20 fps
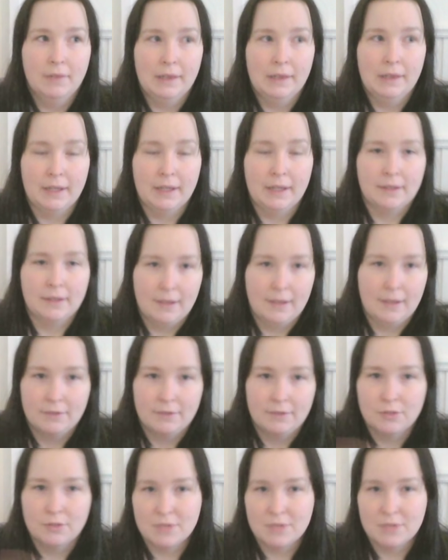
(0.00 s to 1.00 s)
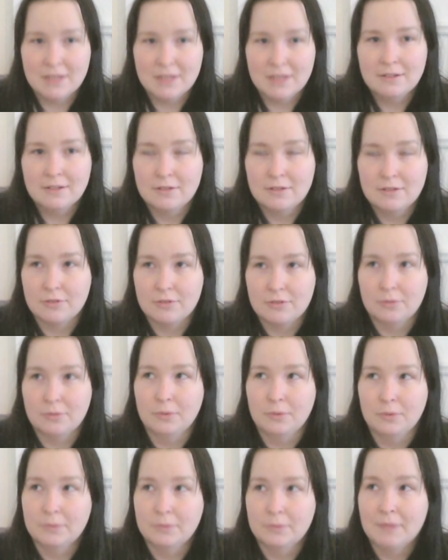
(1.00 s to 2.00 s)
like use it
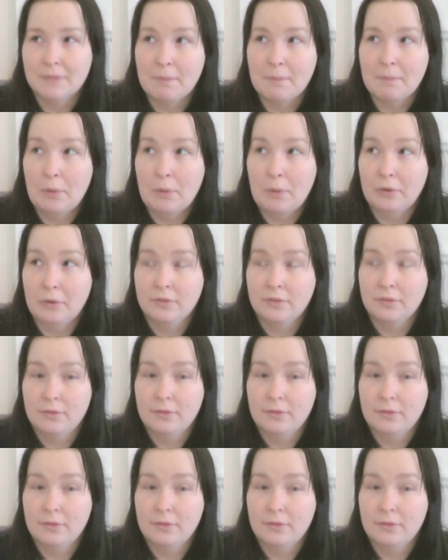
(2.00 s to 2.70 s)
to import